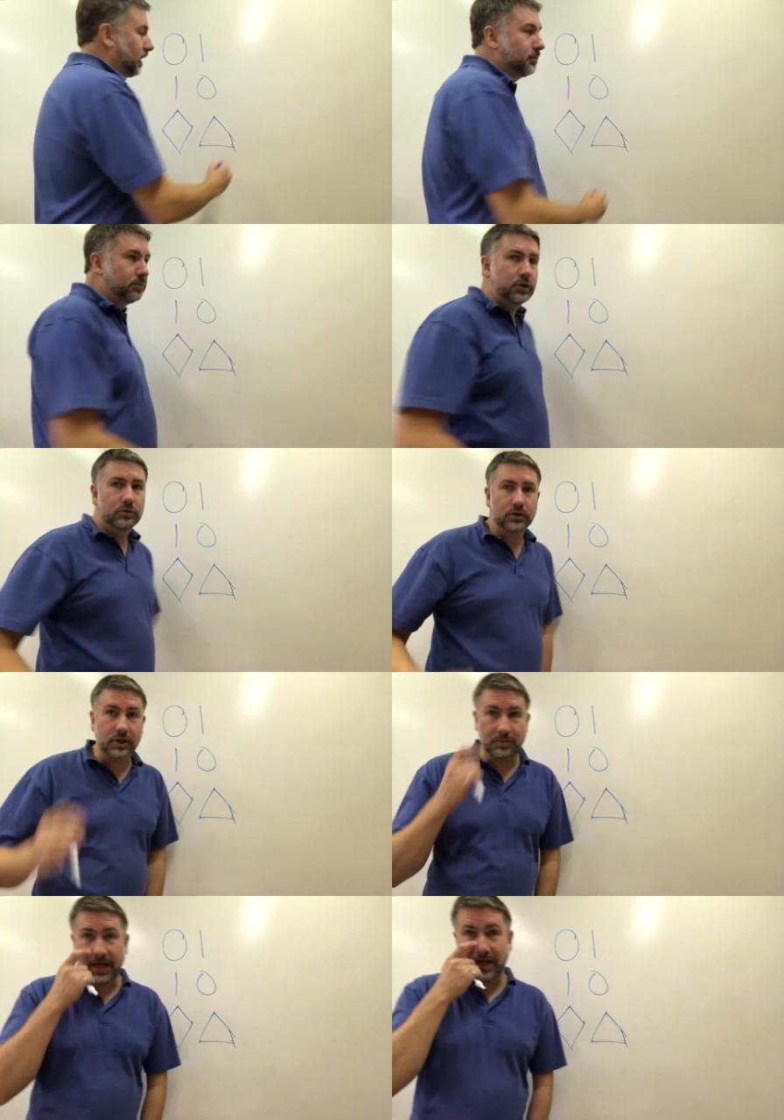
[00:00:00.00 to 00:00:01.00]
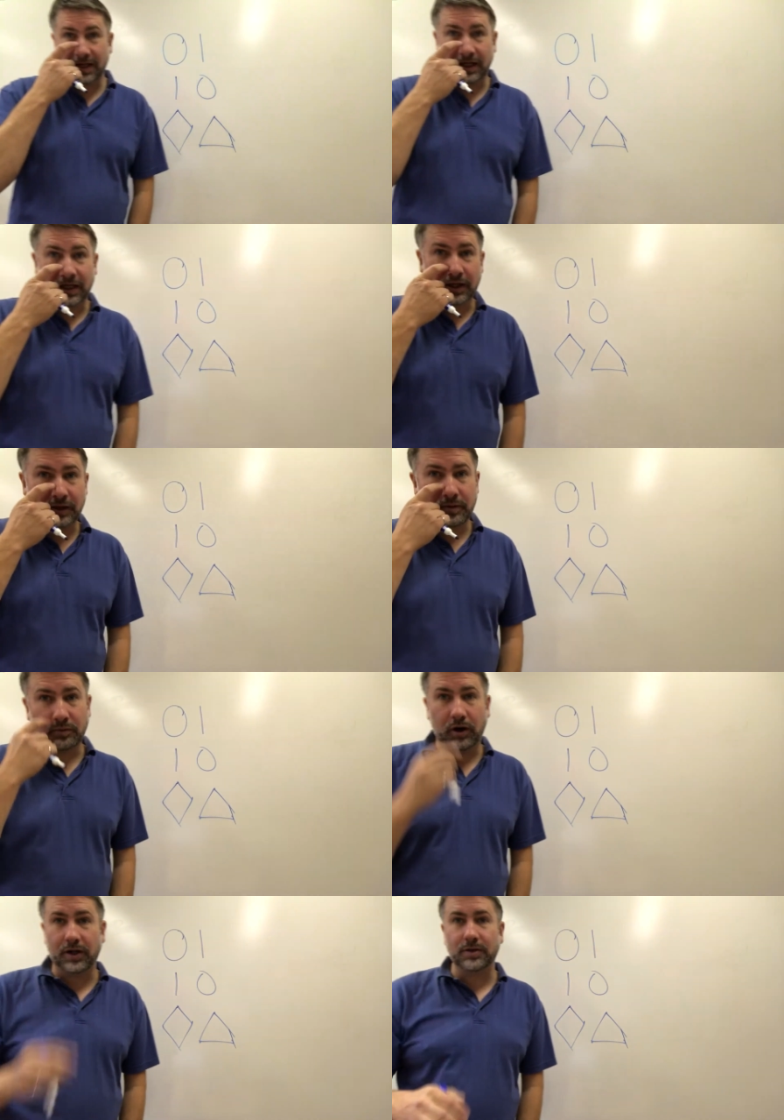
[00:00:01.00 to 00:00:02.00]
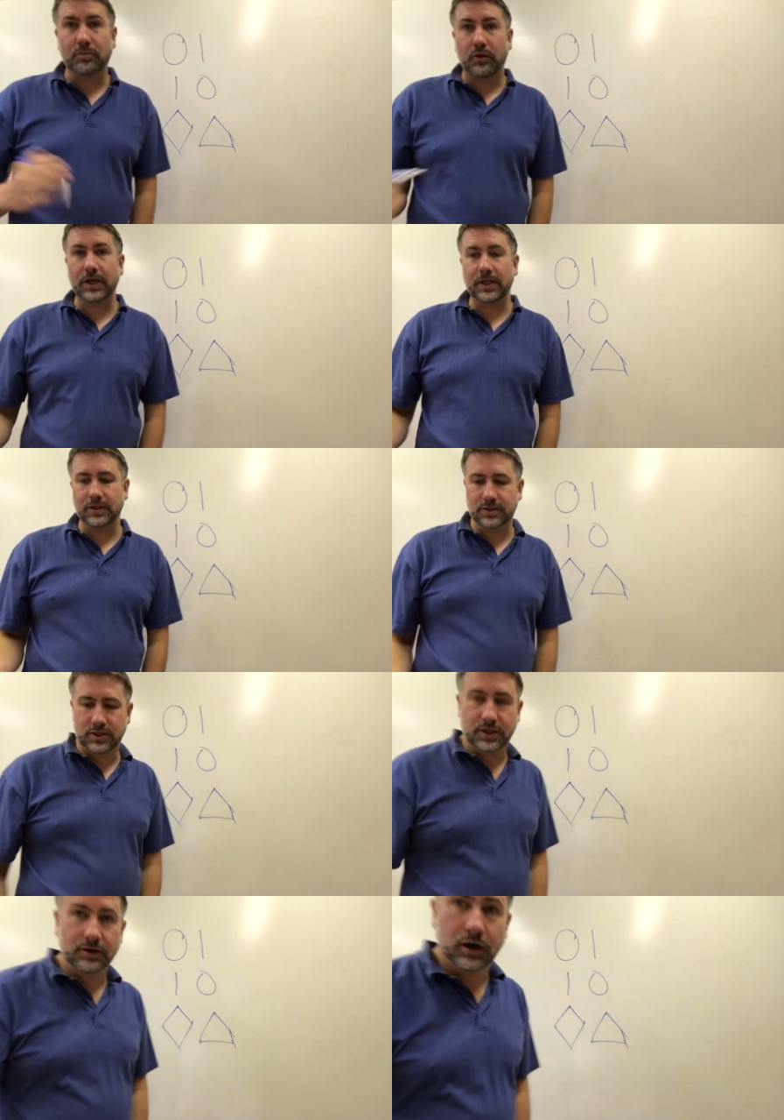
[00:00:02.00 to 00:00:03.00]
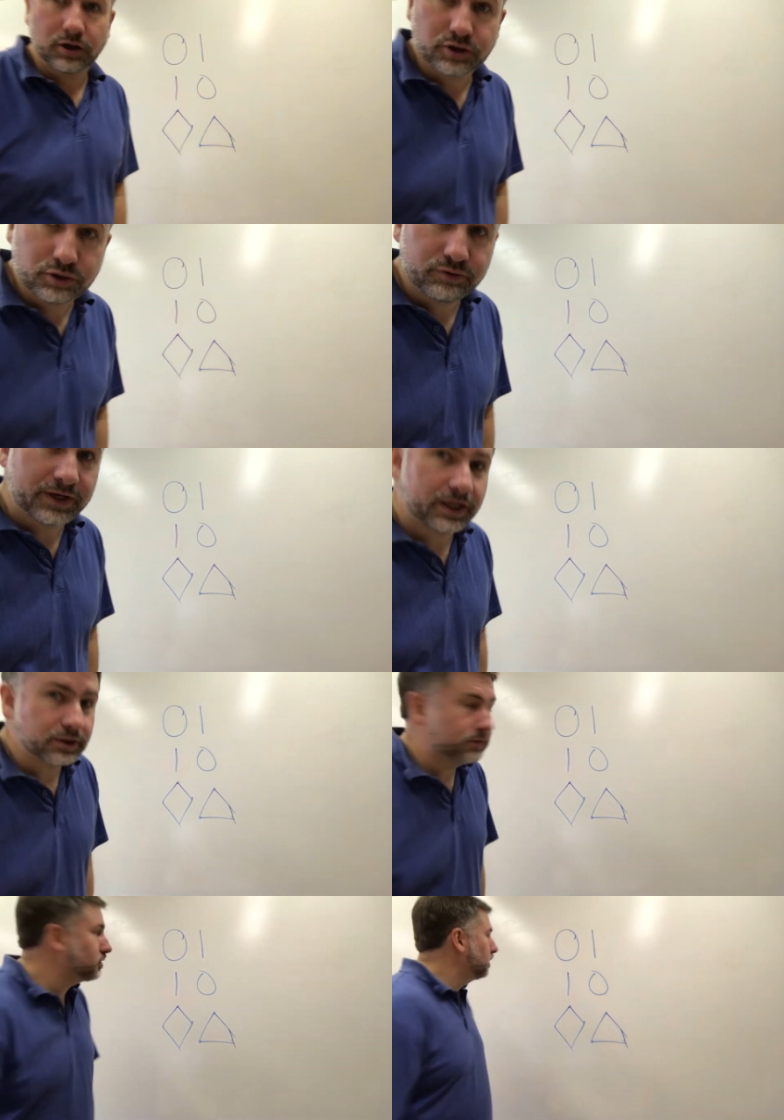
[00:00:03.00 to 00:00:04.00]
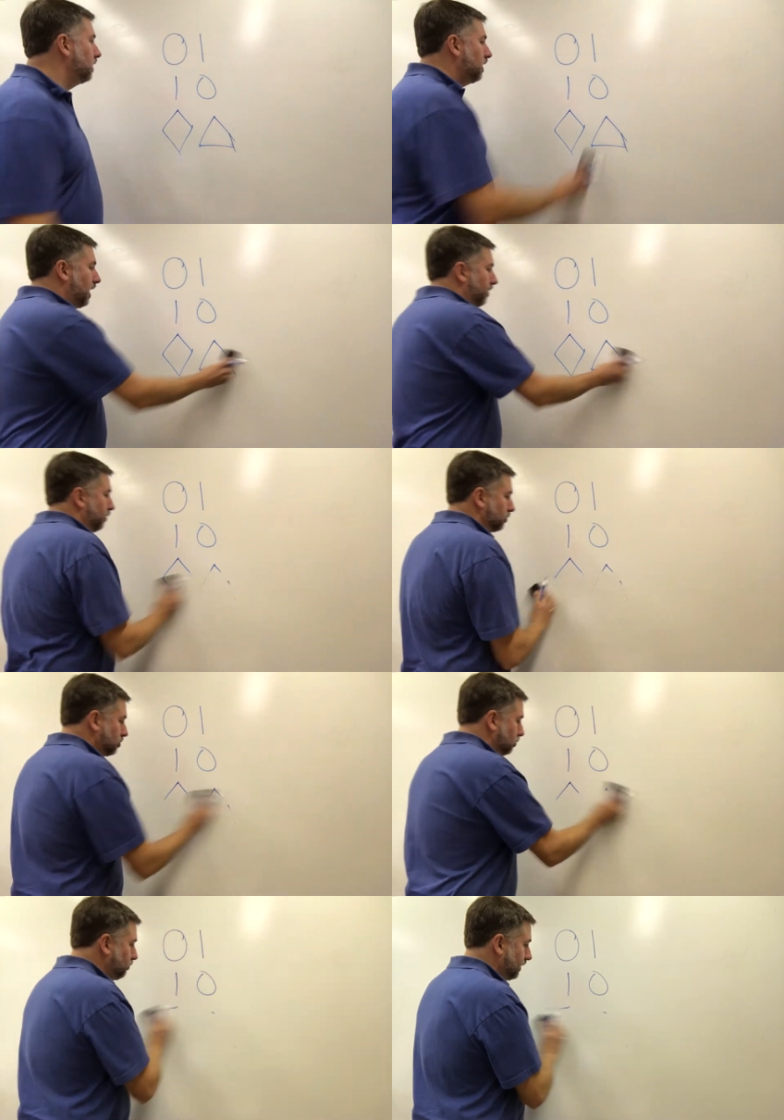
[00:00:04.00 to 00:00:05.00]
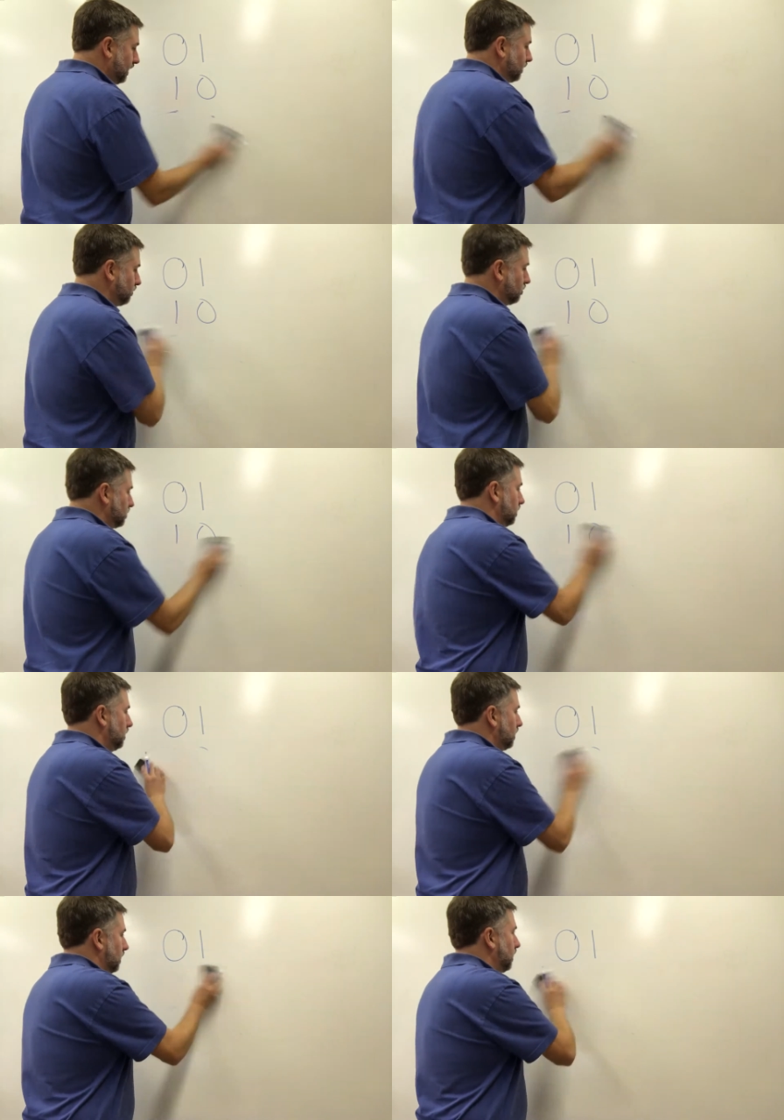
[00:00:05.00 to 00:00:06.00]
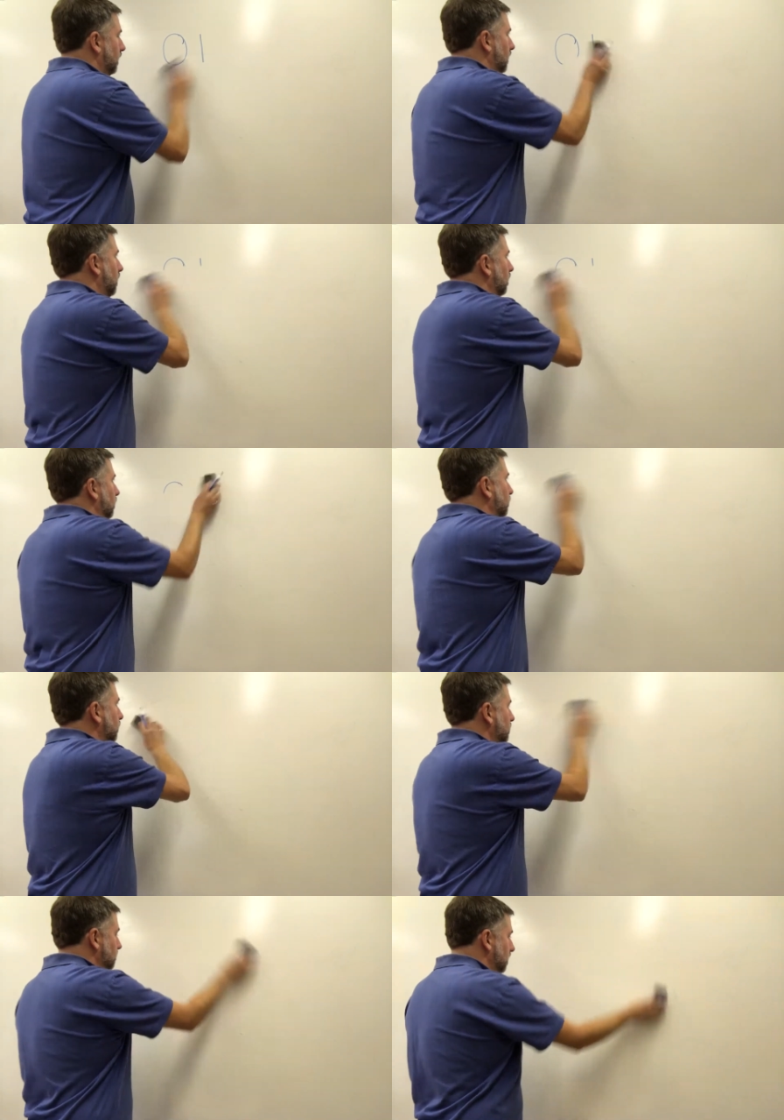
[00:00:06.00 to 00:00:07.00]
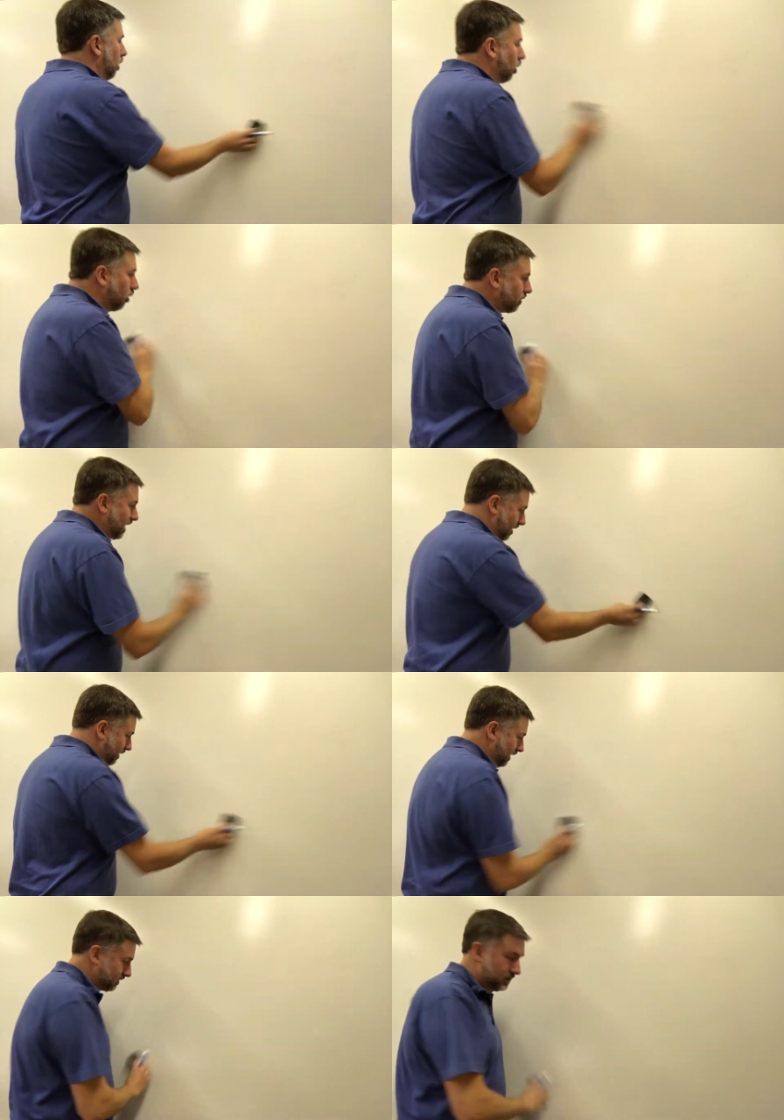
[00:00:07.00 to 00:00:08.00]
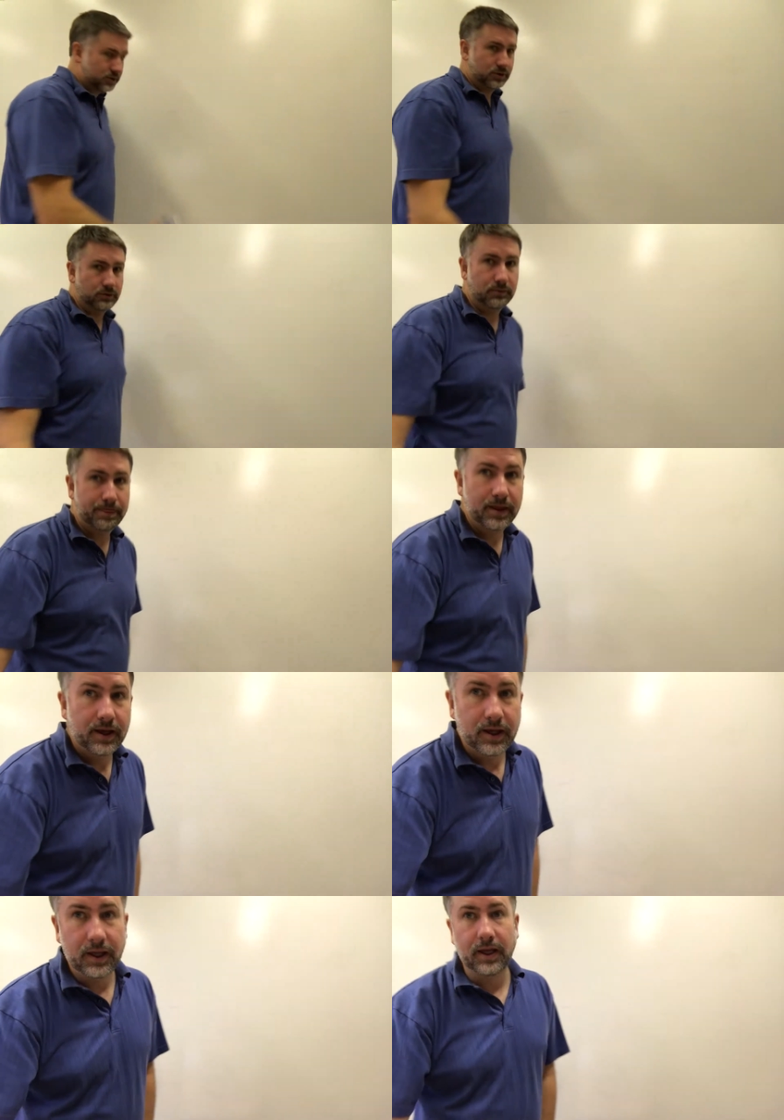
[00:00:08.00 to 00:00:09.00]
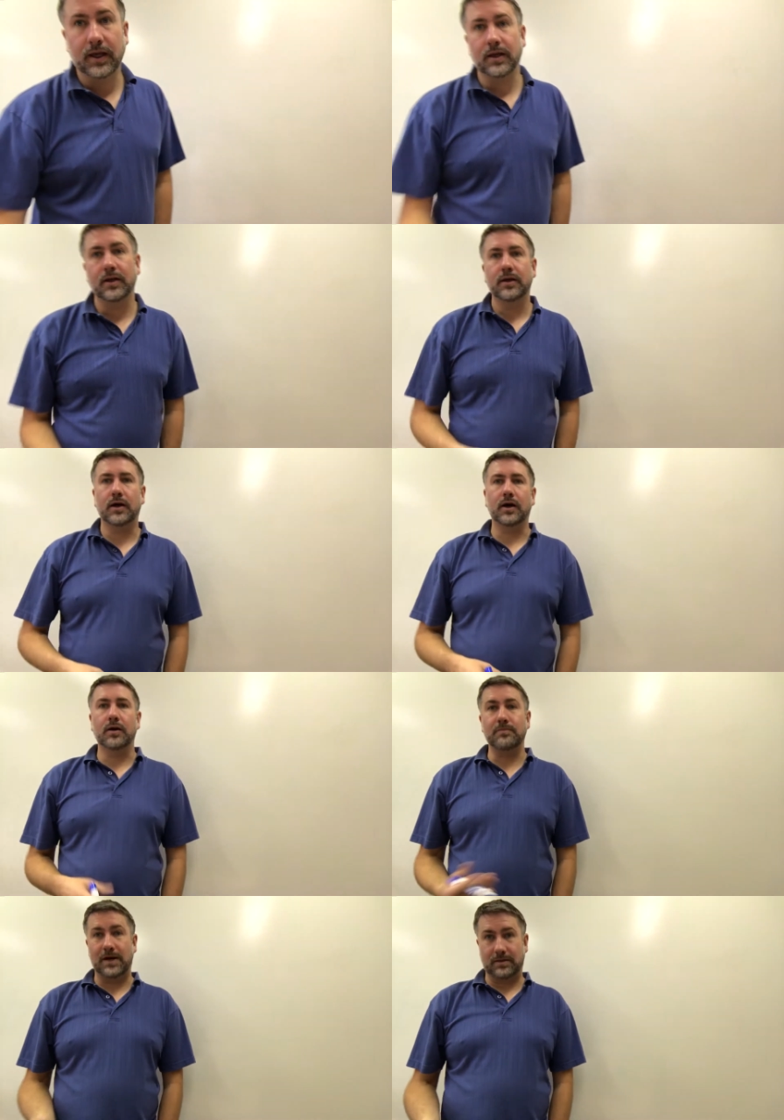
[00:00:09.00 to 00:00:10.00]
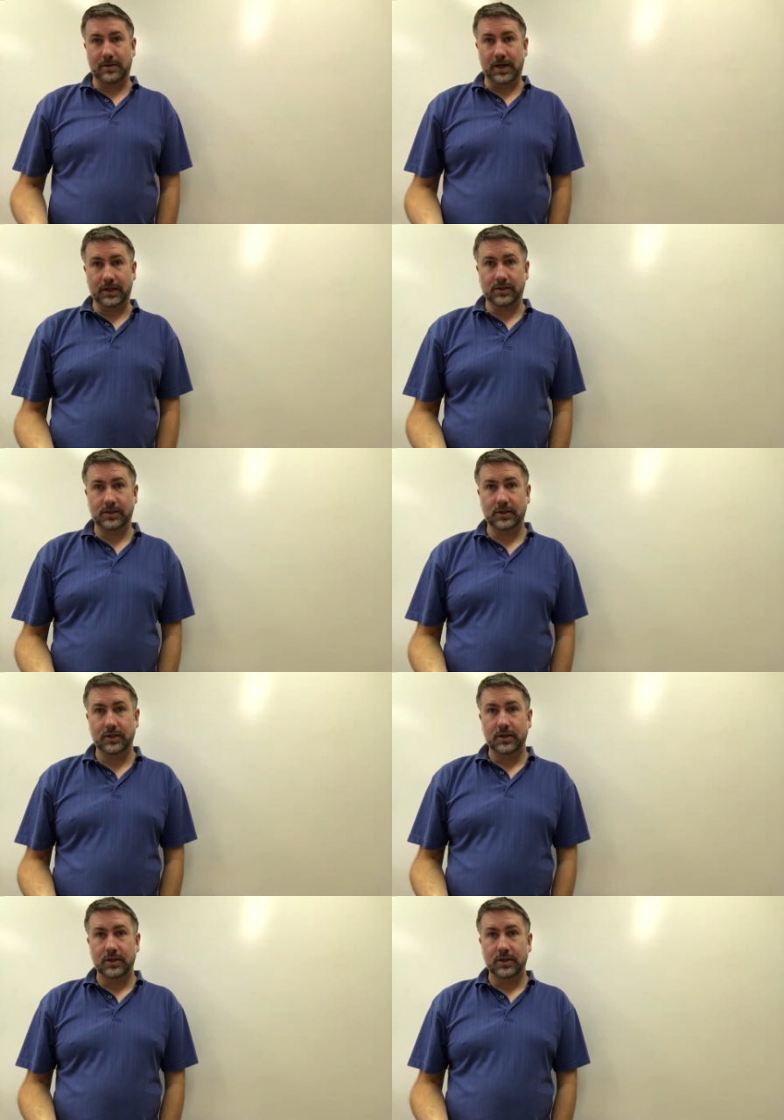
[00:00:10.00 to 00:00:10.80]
and blue, or it could be anything that we want. The point is that there are two values, and those two values uh, are going to be all we have access to in our mathematics.